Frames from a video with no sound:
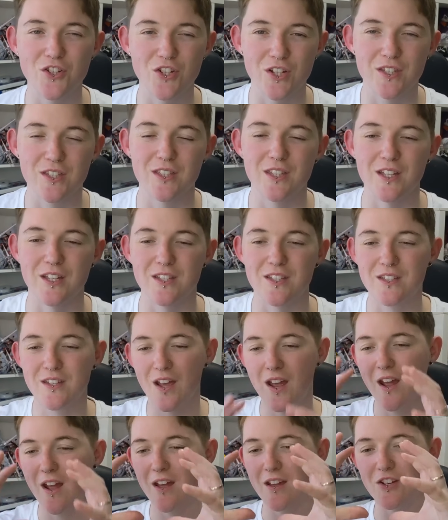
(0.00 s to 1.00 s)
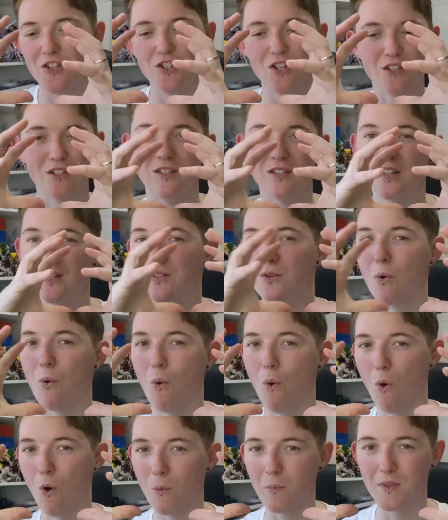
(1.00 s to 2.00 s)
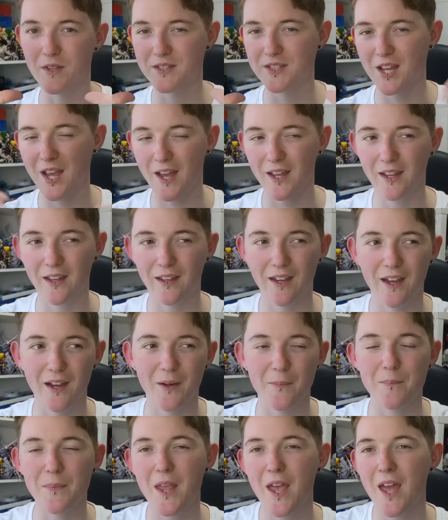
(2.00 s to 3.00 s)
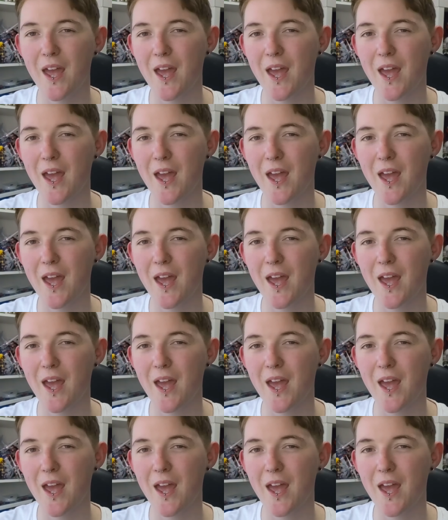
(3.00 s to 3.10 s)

Just this just this orb that's hanging out,